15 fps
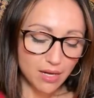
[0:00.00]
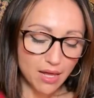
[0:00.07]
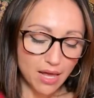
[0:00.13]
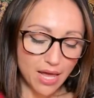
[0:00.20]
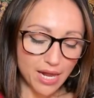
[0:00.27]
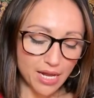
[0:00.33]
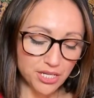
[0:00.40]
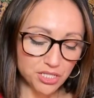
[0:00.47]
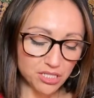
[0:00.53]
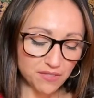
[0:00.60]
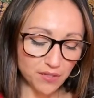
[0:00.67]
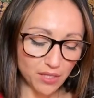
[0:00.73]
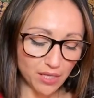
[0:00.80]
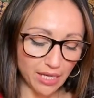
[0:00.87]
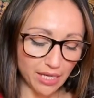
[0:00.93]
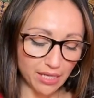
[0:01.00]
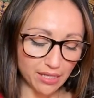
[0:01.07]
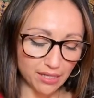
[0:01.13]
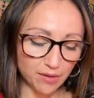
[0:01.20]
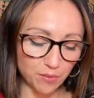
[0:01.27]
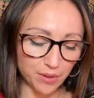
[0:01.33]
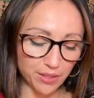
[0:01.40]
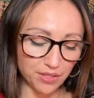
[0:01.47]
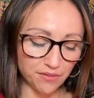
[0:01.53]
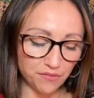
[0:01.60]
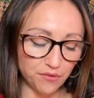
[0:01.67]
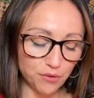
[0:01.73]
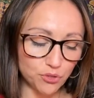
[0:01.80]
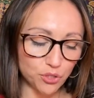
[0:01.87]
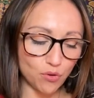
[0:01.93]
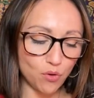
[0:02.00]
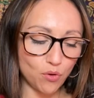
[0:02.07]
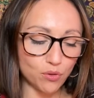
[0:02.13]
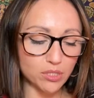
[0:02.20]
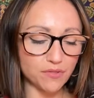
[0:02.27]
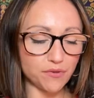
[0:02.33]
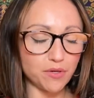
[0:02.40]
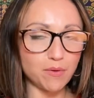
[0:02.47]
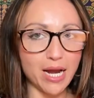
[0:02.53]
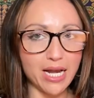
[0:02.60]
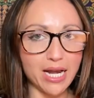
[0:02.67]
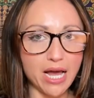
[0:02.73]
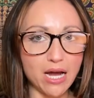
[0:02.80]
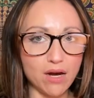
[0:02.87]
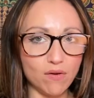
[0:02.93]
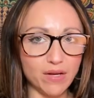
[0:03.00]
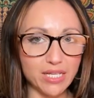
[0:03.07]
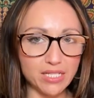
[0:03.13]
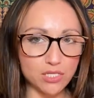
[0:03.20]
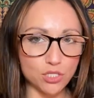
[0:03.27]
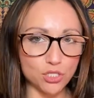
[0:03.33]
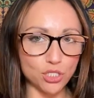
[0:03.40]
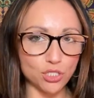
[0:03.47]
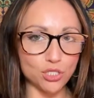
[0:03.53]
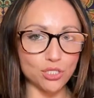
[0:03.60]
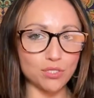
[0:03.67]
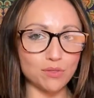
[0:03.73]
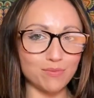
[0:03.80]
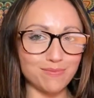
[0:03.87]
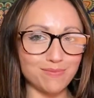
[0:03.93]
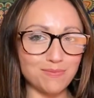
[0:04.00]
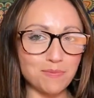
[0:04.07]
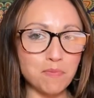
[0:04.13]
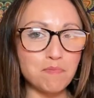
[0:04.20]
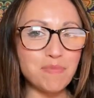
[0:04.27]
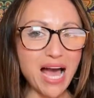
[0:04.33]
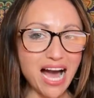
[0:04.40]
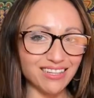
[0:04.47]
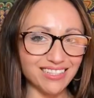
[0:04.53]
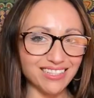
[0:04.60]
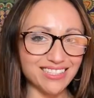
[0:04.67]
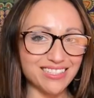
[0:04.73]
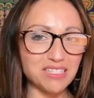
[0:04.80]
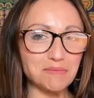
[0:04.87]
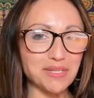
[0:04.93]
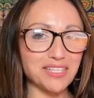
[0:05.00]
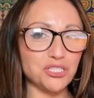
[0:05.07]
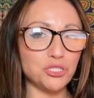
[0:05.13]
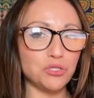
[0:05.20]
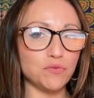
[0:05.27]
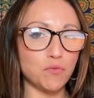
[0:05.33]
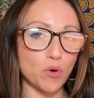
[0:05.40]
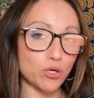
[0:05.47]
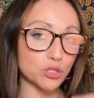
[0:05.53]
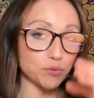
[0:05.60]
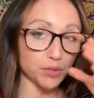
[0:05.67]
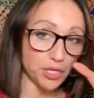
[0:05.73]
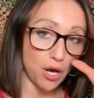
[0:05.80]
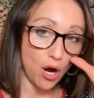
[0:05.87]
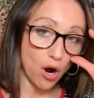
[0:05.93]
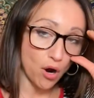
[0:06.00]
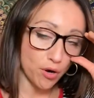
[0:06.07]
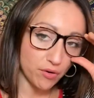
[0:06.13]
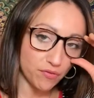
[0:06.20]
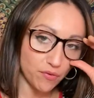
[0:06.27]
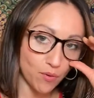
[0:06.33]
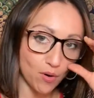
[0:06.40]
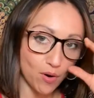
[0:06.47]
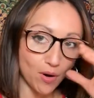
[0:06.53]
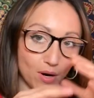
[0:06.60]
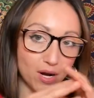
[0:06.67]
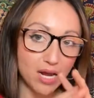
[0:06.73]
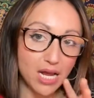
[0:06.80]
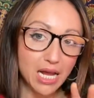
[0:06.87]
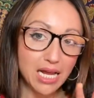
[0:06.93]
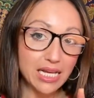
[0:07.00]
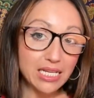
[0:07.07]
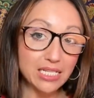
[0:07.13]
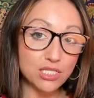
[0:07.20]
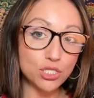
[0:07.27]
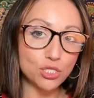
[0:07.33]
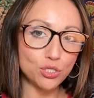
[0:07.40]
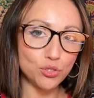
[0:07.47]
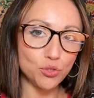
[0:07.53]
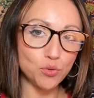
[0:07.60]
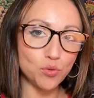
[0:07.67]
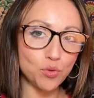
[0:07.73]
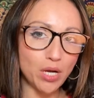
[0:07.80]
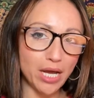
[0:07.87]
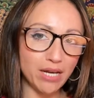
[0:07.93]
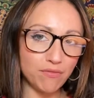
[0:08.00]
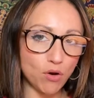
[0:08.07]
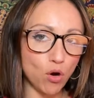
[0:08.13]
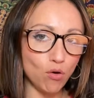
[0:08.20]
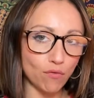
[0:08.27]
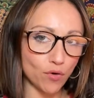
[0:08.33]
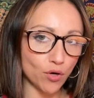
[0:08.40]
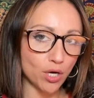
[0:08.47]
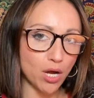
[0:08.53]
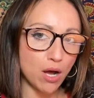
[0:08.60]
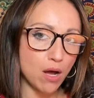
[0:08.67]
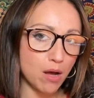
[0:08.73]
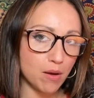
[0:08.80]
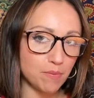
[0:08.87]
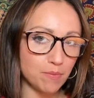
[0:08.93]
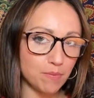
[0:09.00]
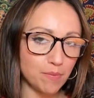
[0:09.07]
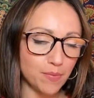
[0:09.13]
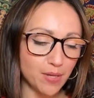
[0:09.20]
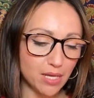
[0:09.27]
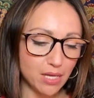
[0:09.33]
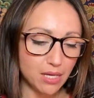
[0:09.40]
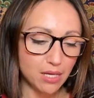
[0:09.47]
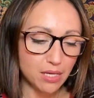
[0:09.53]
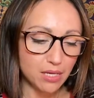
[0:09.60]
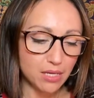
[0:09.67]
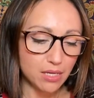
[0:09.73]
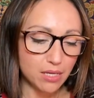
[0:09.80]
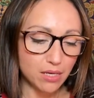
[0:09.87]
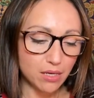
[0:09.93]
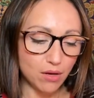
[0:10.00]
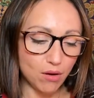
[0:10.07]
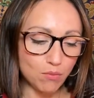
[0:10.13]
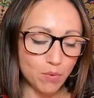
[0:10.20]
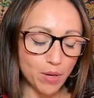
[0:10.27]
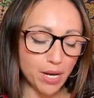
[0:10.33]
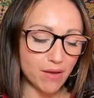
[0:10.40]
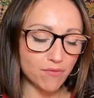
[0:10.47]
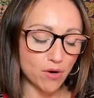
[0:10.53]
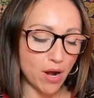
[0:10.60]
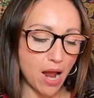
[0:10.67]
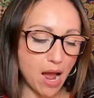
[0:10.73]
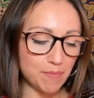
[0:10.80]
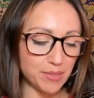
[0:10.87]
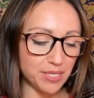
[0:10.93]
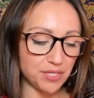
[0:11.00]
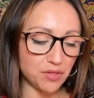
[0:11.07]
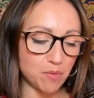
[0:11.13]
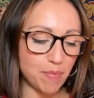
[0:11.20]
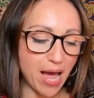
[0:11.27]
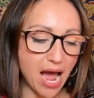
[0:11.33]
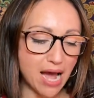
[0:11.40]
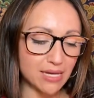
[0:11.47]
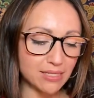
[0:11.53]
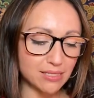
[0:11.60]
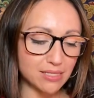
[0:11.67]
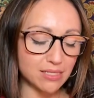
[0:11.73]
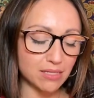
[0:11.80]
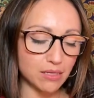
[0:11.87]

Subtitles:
And I just feel like what the future holds for you right now is just balance. Something that you've worked really hard for is to kind of overcome whatever happened in the past.